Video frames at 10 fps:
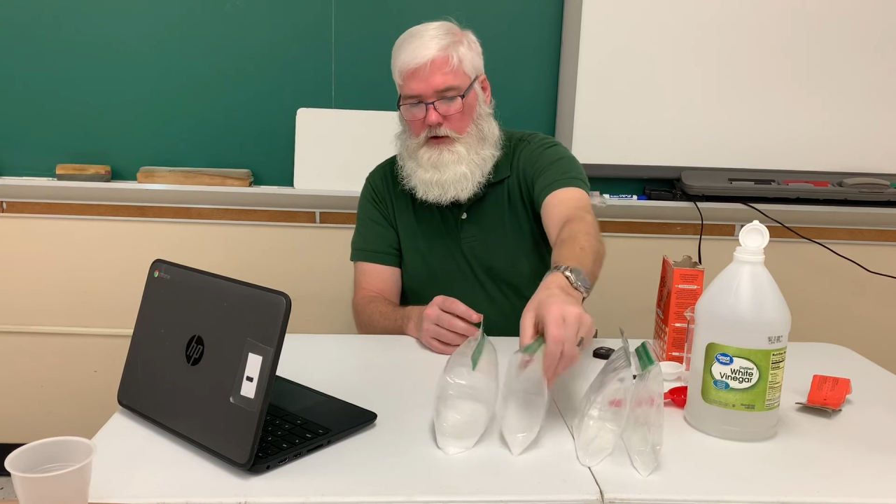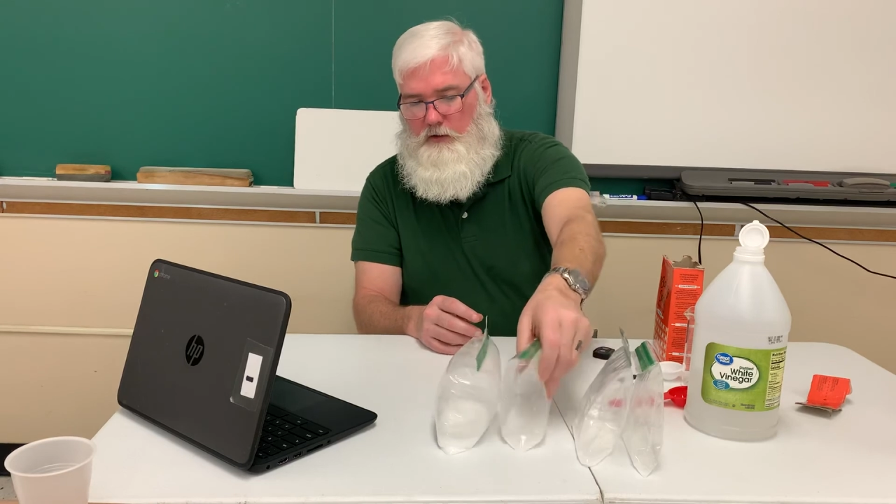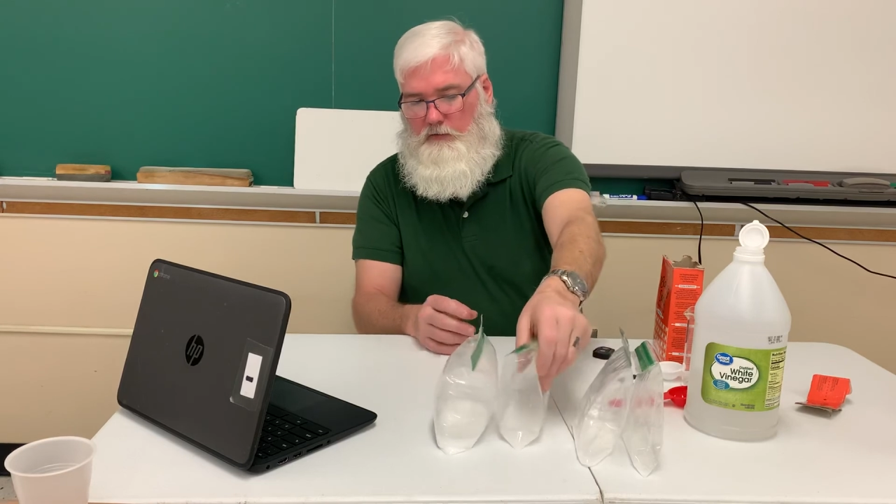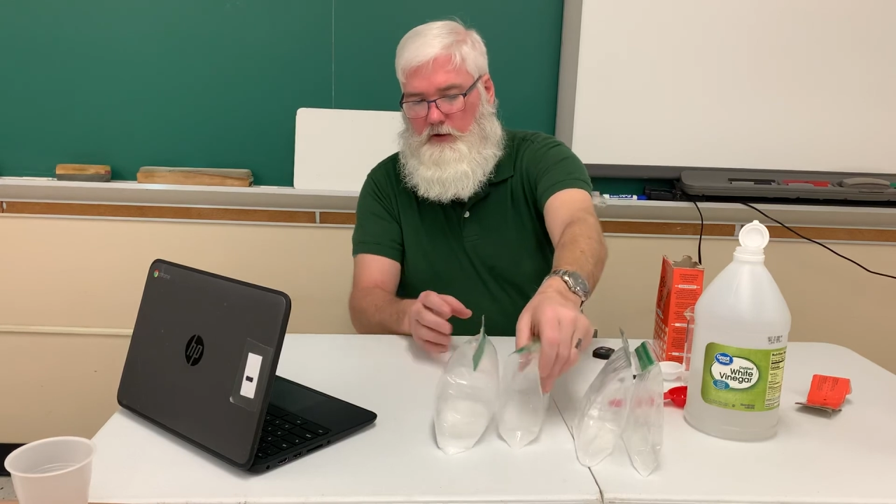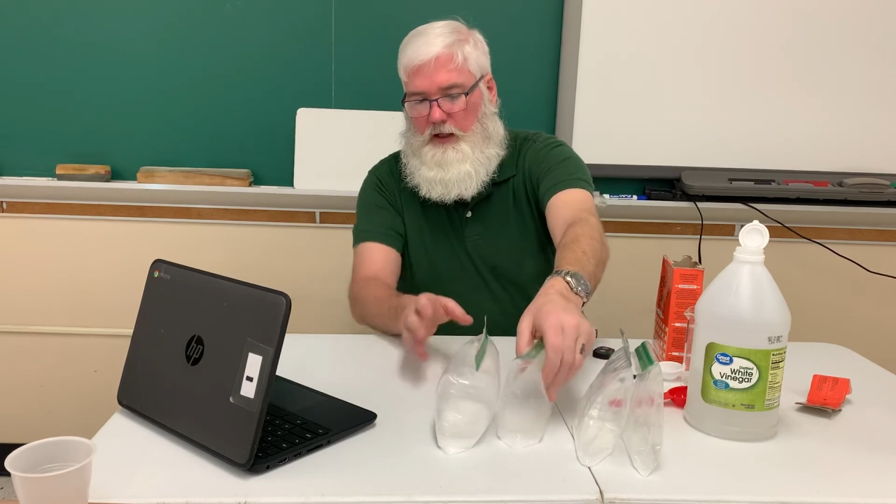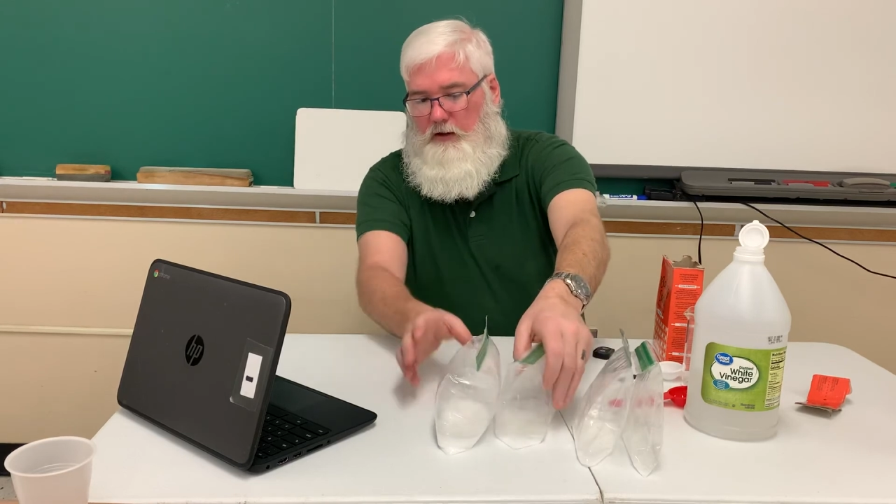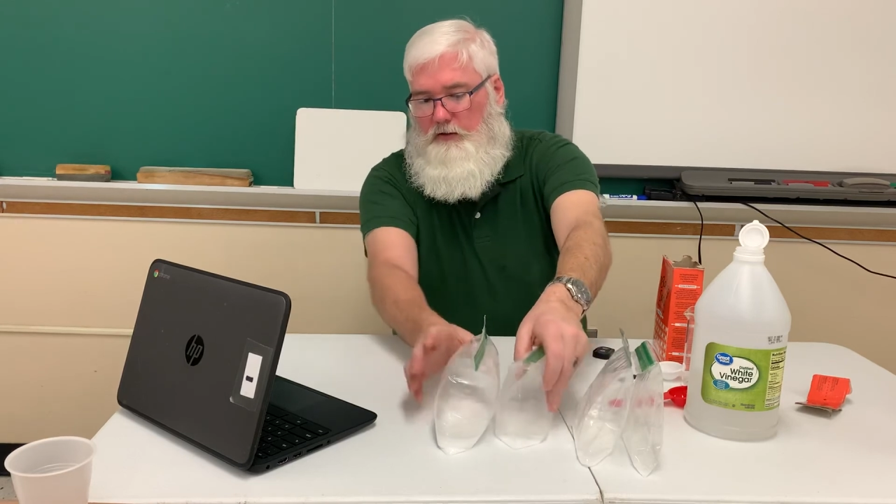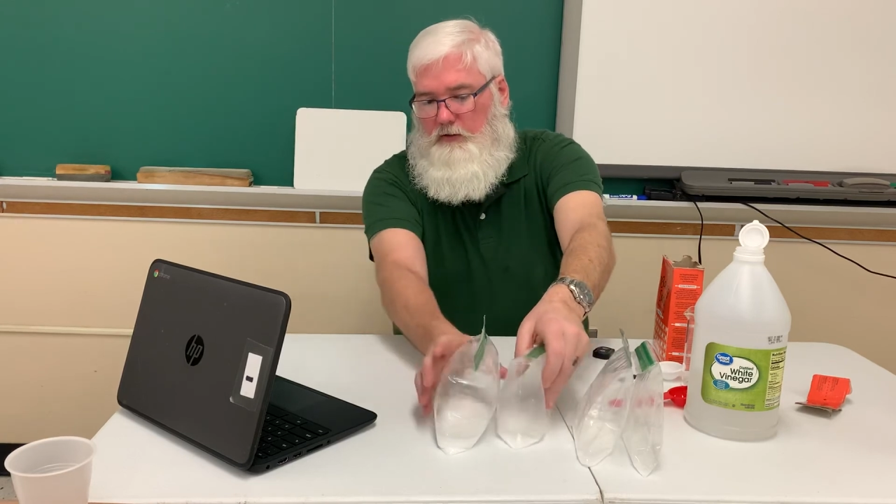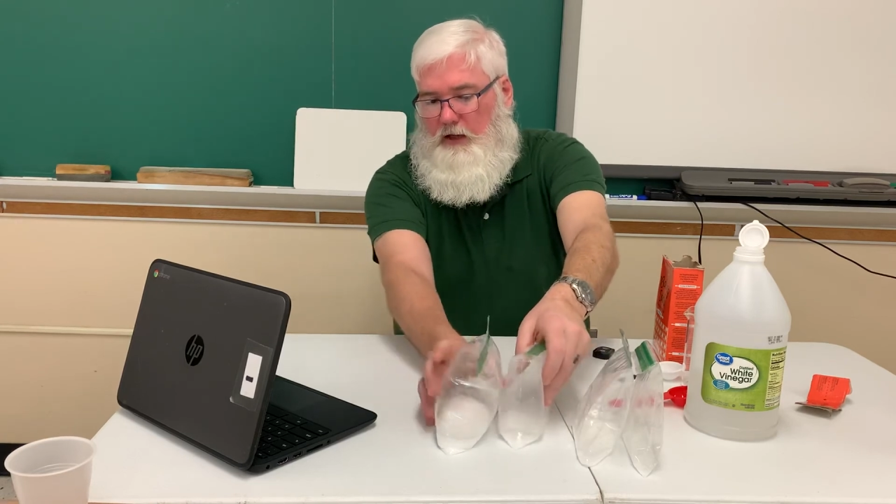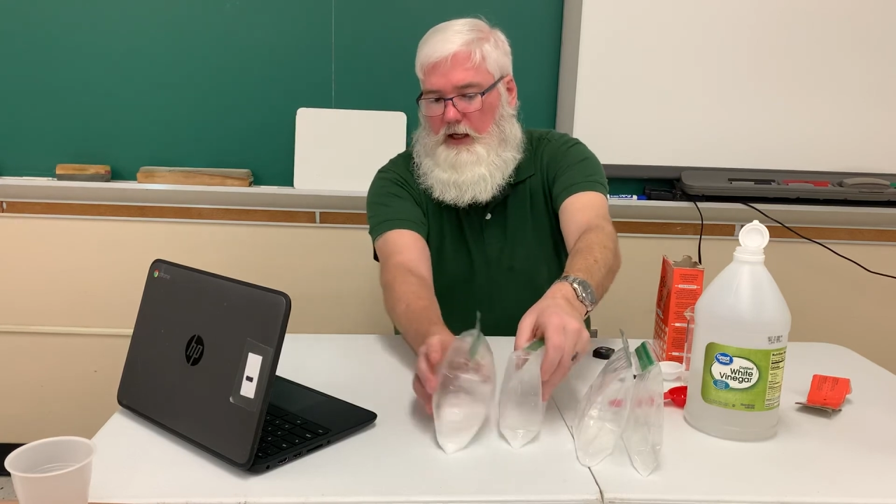3 and
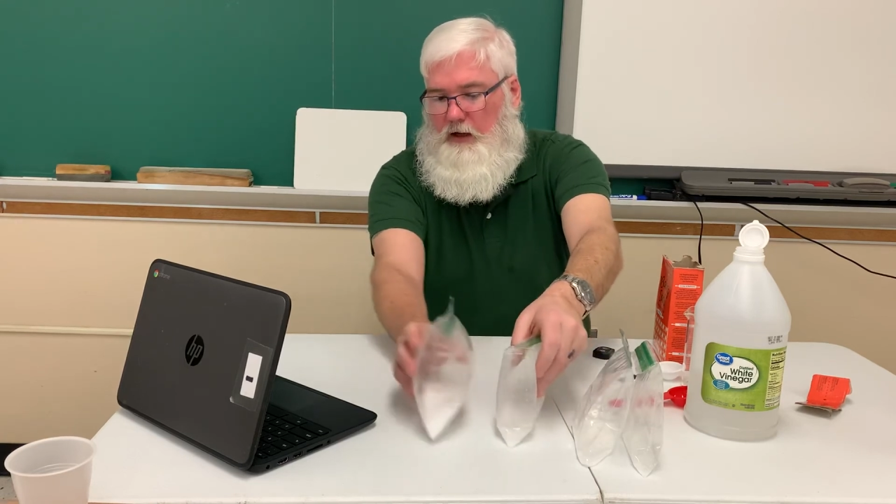3,